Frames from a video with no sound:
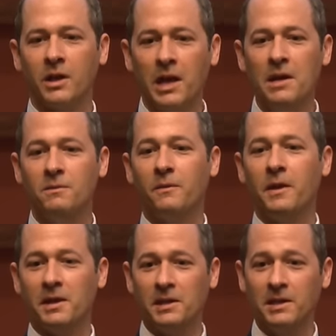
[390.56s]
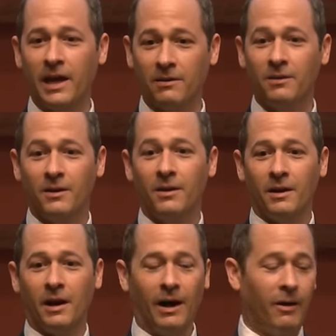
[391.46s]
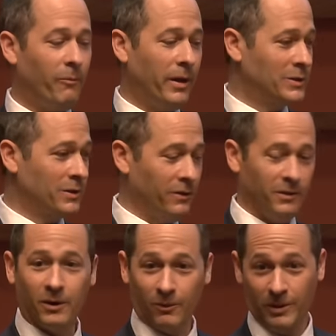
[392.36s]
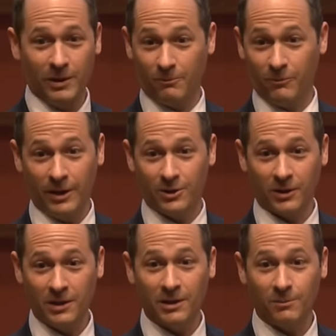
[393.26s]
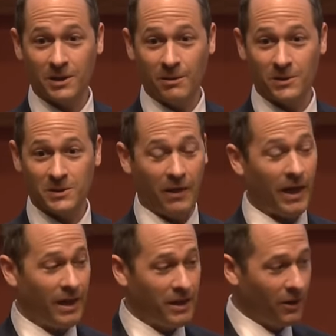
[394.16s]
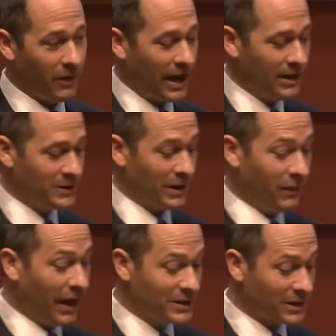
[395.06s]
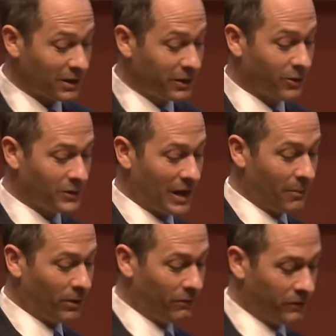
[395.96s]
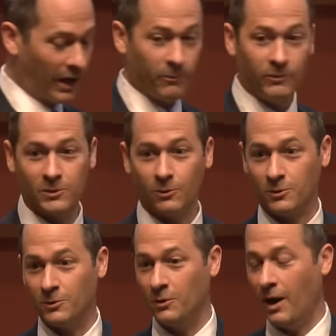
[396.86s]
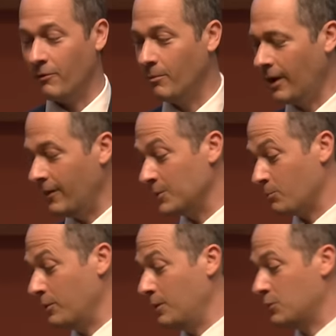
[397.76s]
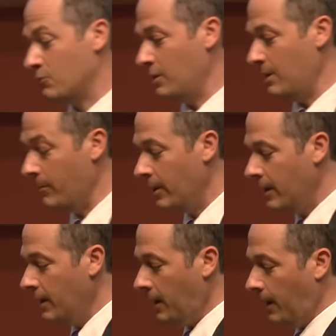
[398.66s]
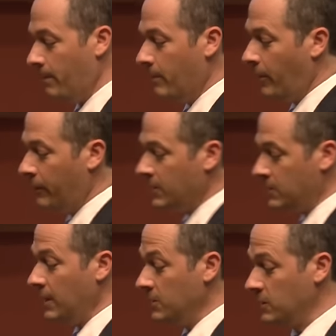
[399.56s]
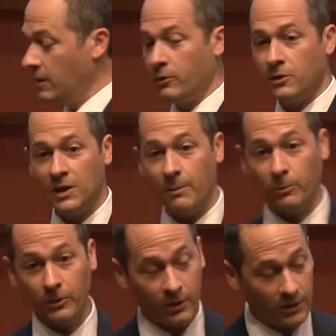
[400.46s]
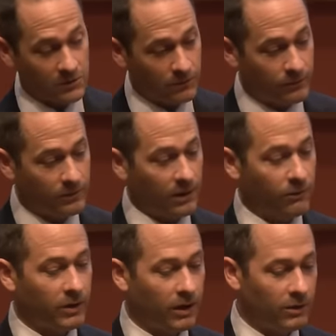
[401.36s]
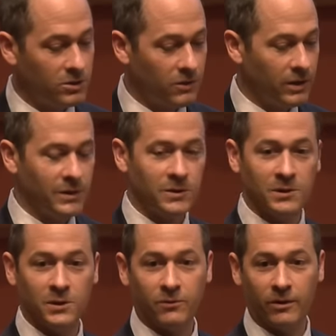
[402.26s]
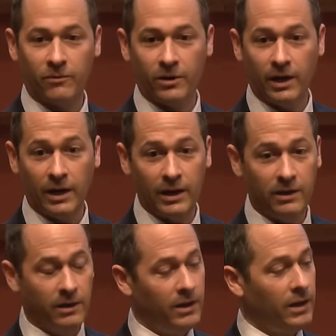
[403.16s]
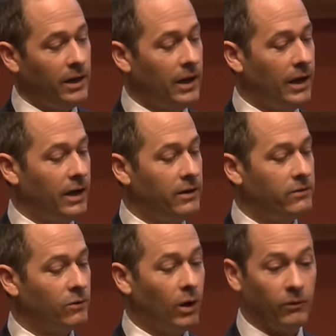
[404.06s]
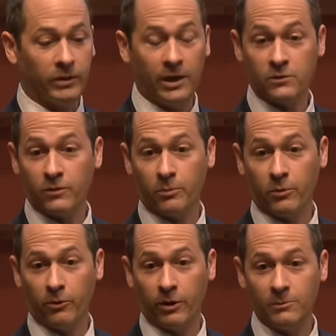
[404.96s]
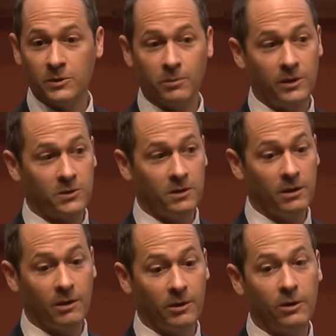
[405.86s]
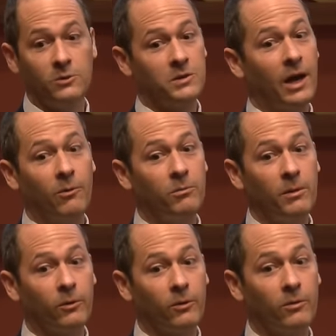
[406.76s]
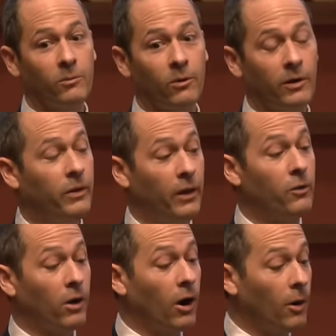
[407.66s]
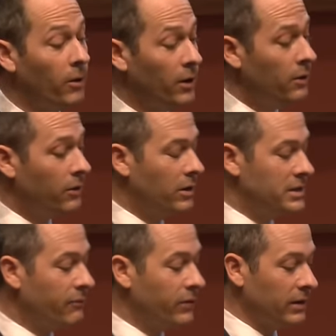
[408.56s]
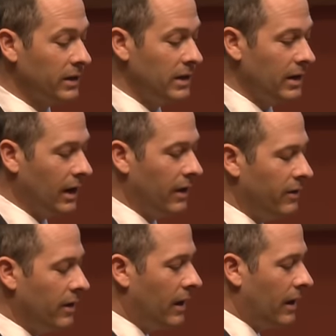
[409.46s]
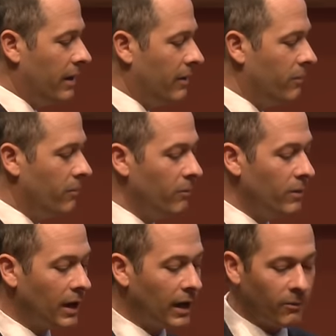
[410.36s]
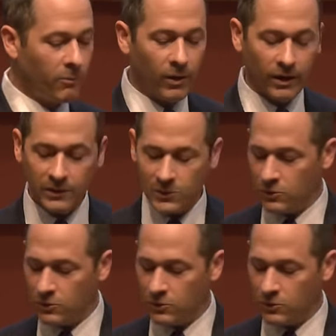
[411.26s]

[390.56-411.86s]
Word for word: aid that they can get uh, based on, you know, in financial aid income statements. Now that, you know, that is, and that is a clear example of the type of distortion that you have in mind. That's pretty extreme, um, but that's, that is another example. The cost of, of college in the United States is very, very high, and qualification for the programs is based on income and goes down when people earn more. And, and there are there are definitely uh, uh, uh, at least